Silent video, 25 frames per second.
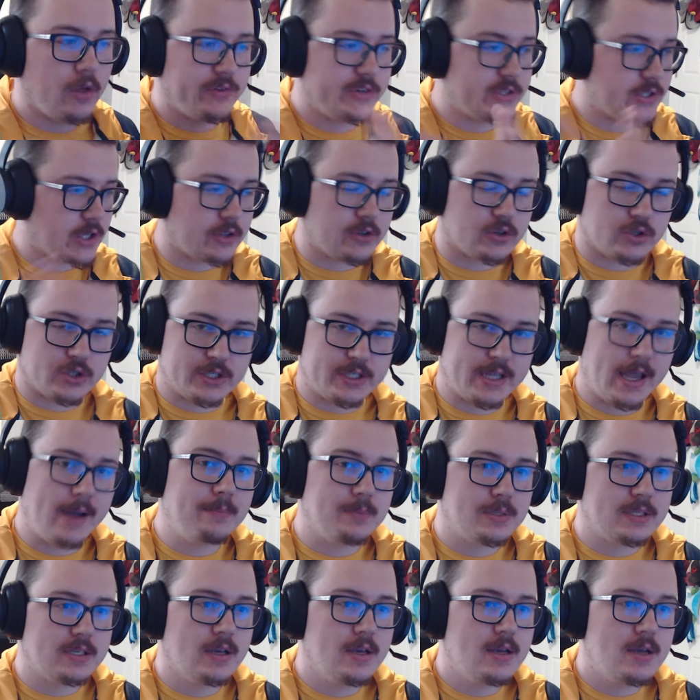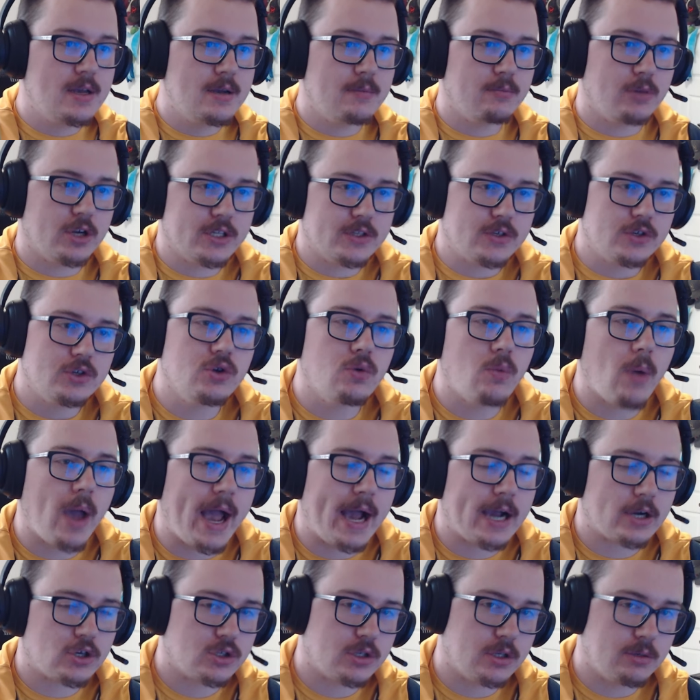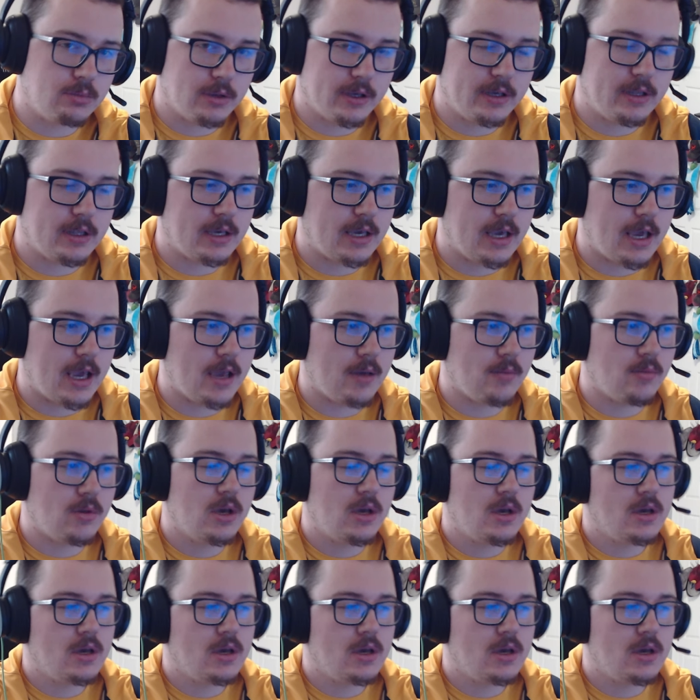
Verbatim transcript: other steps, but until you actually play the game,